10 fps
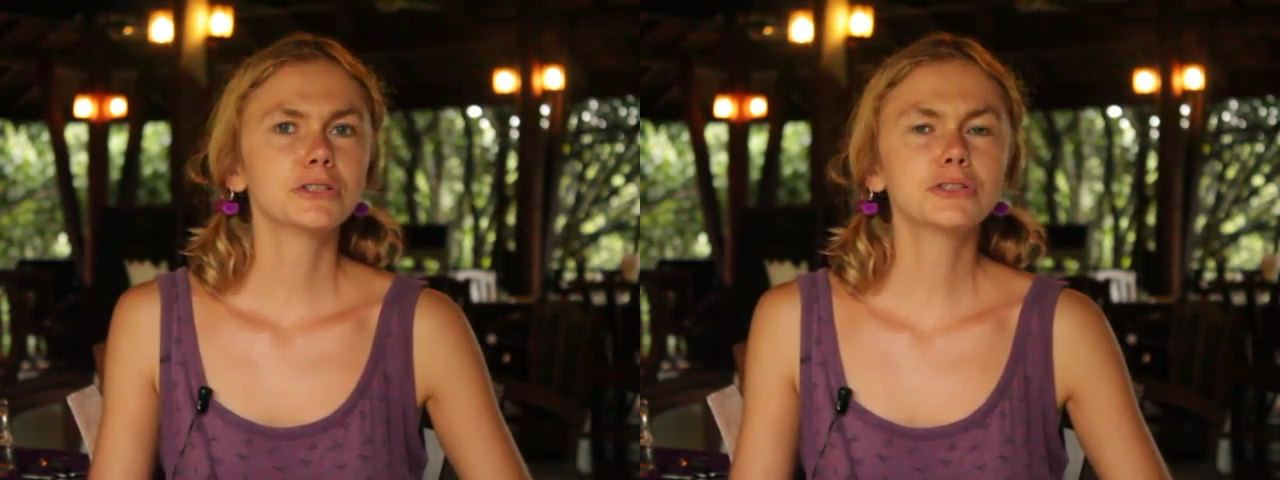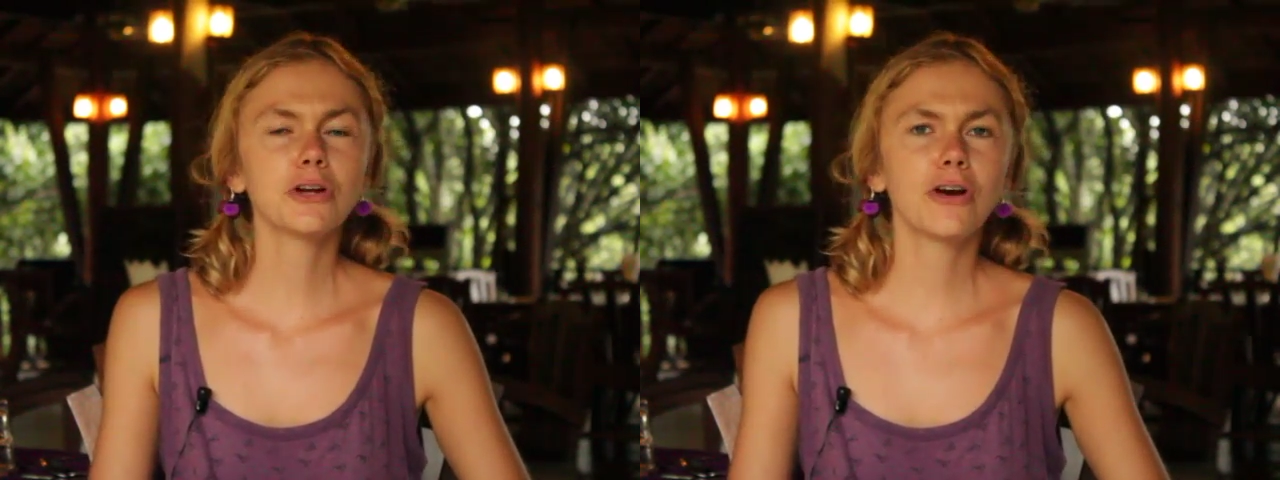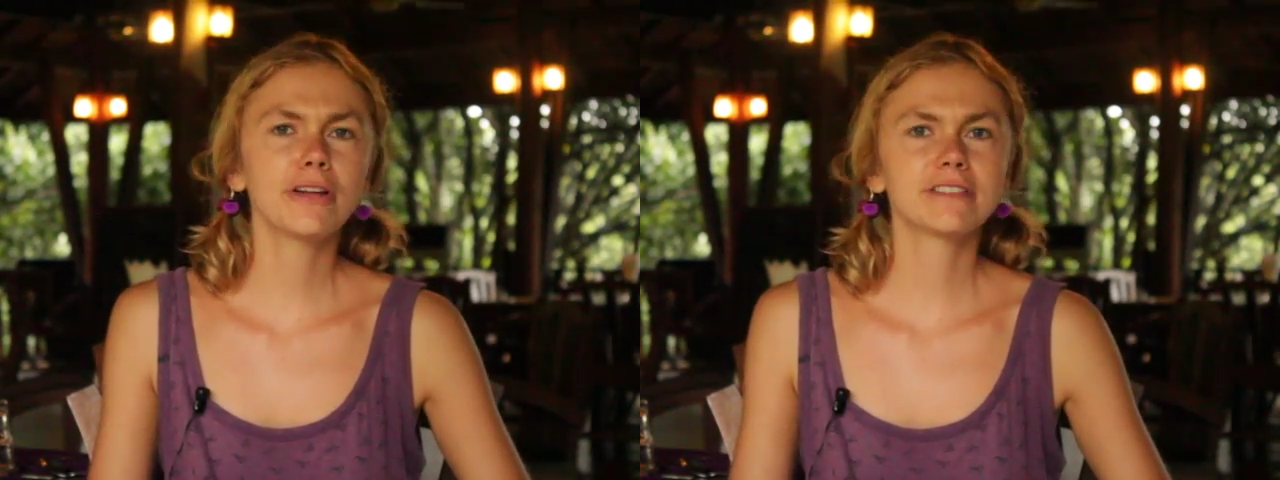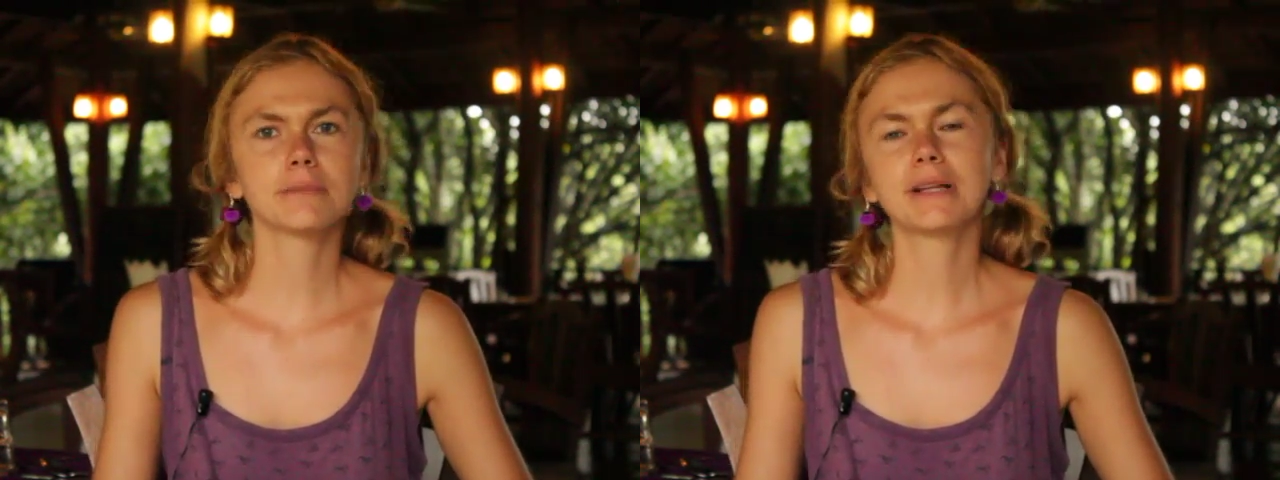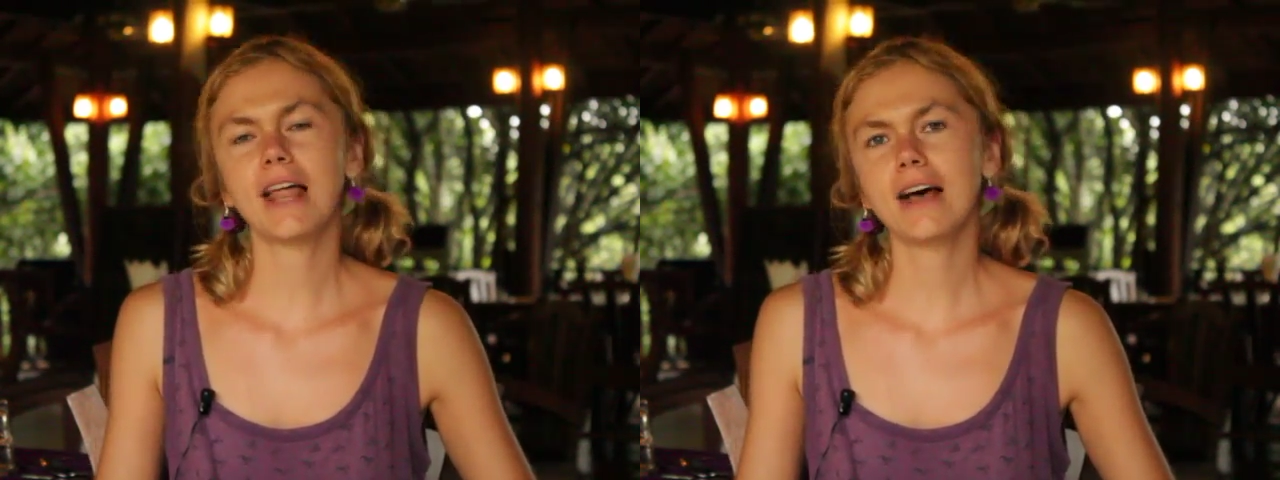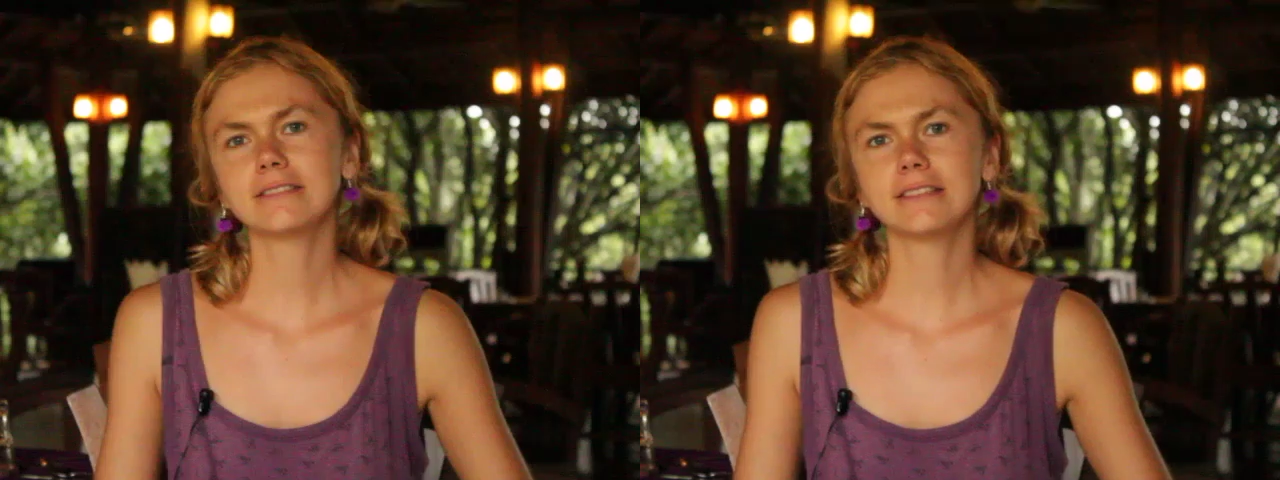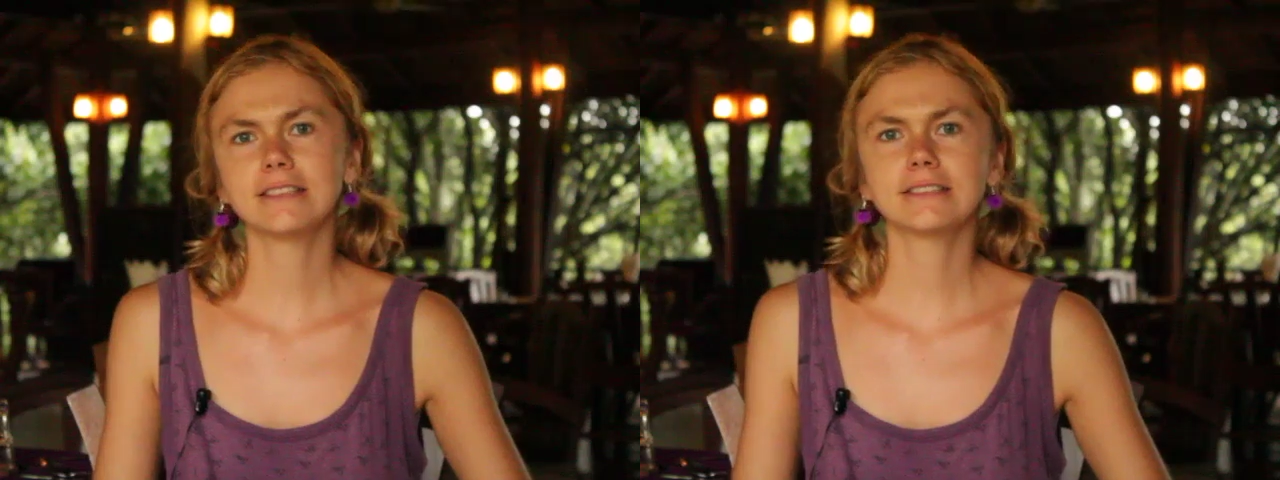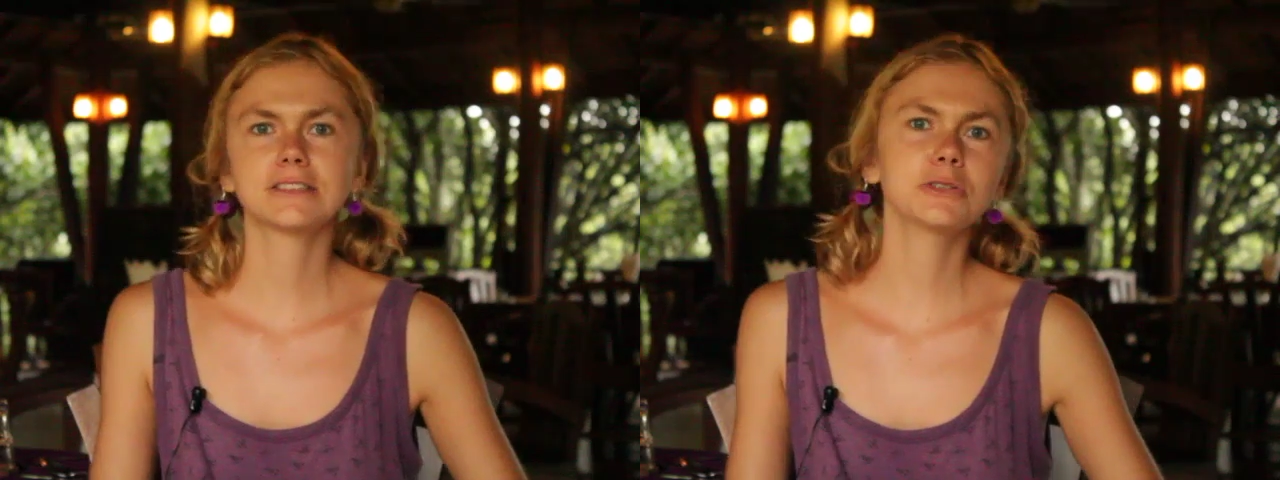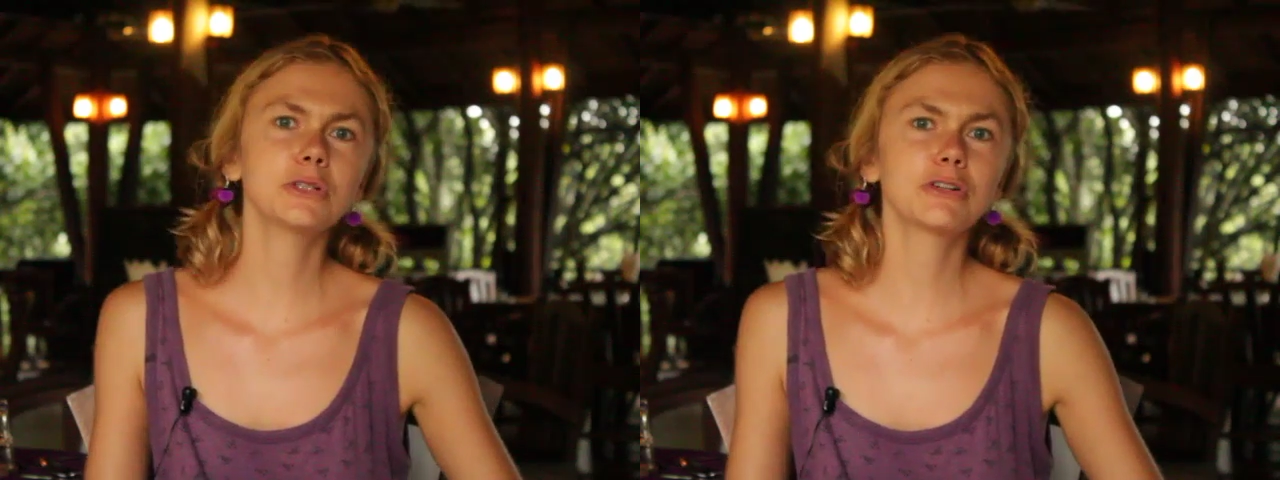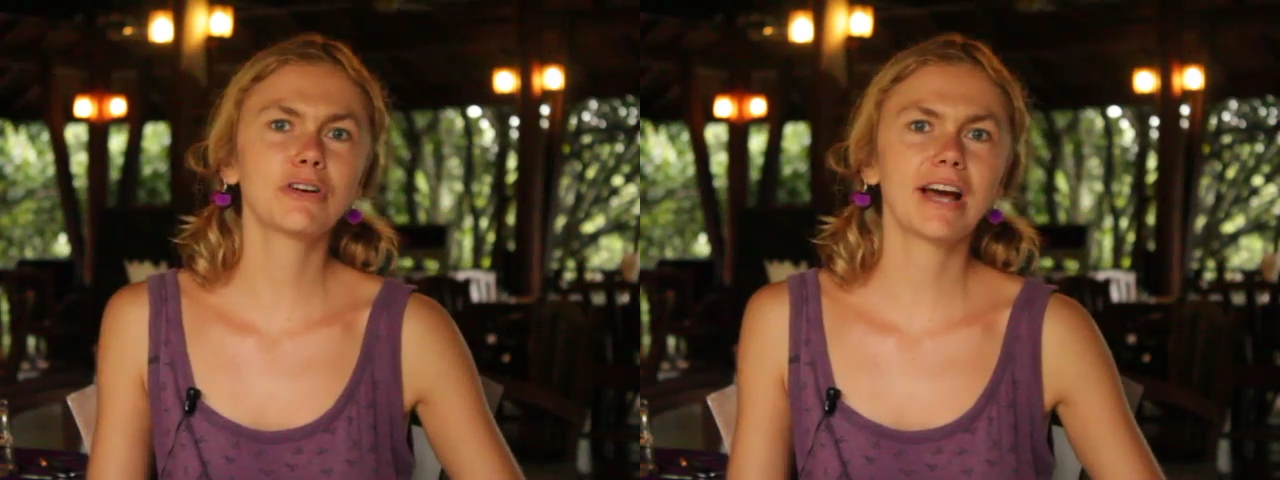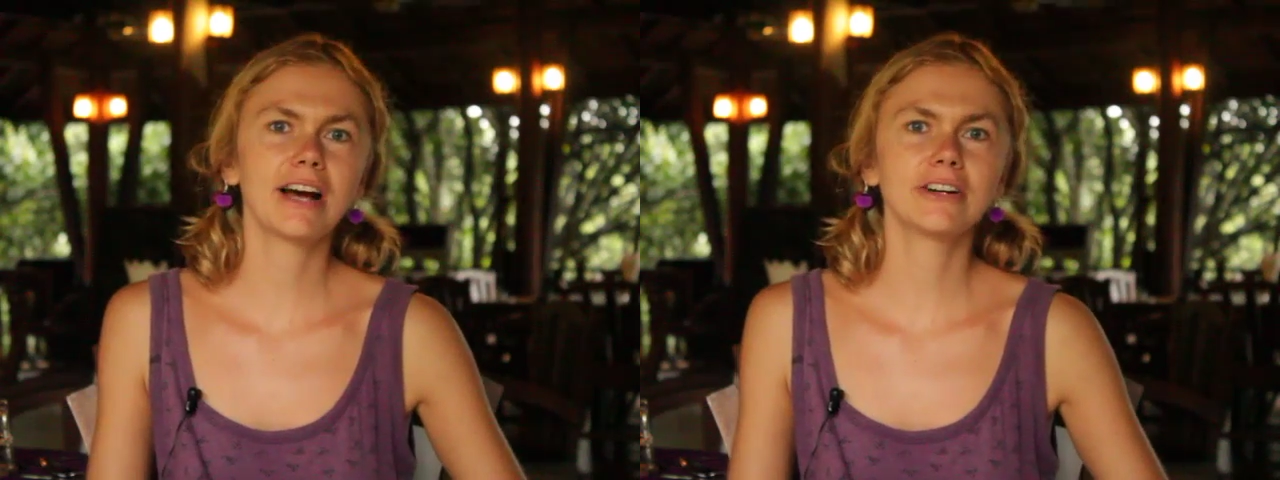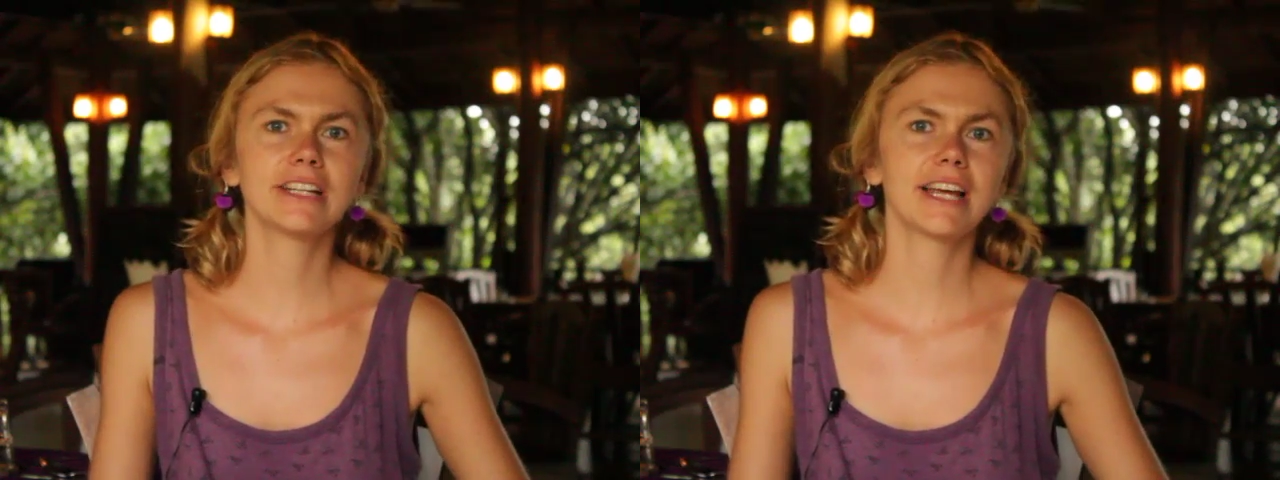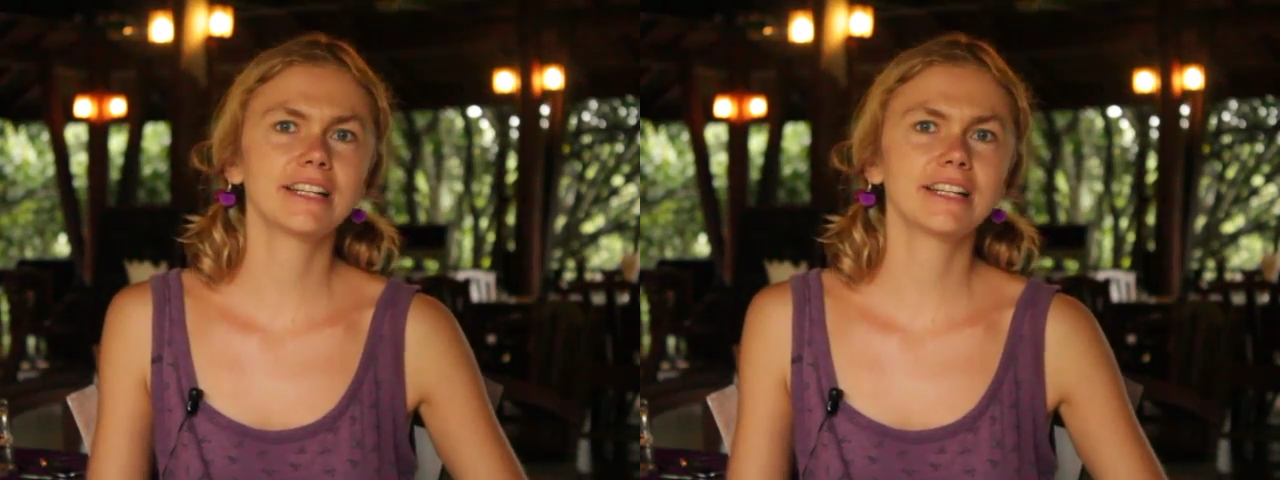to join some classes, to look around,